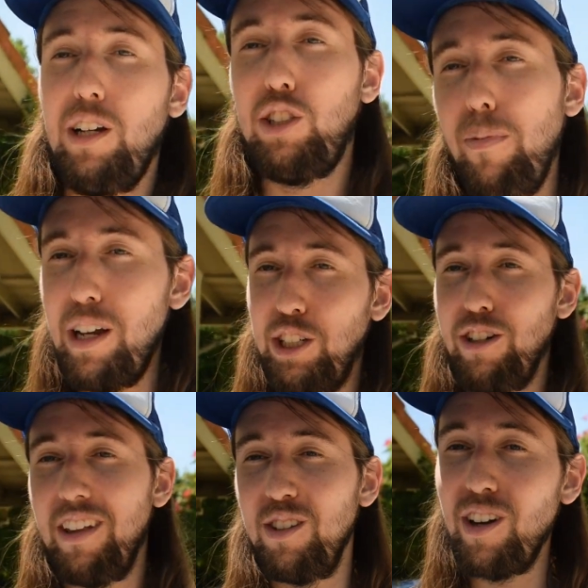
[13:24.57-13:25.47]
so make
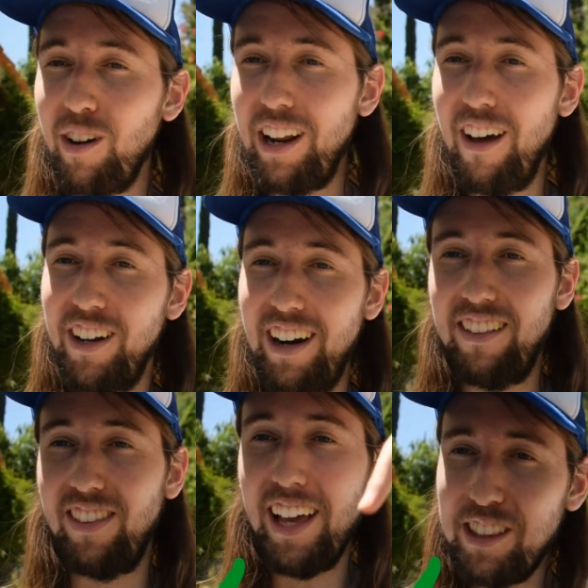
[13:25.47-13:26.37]
sure that you go down there
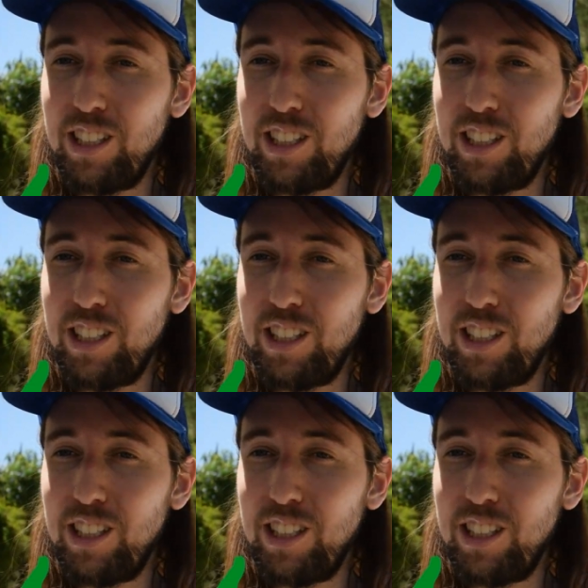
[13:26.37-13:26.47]
and like